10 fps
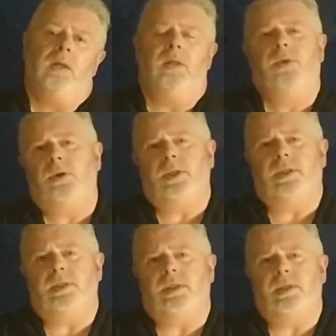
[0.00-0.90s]
You'll notice
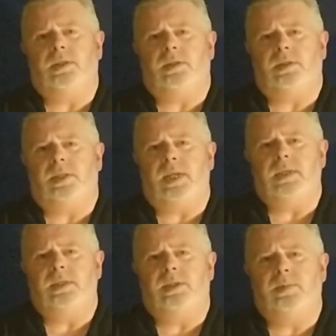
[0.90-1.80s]
that these
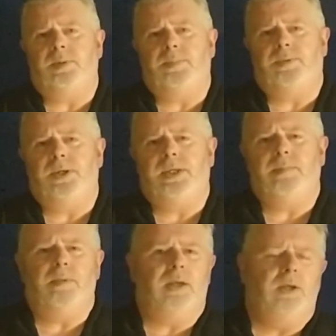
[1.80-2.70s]
tend to be pretty
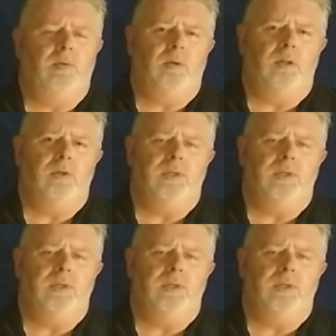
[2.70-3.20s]
manual,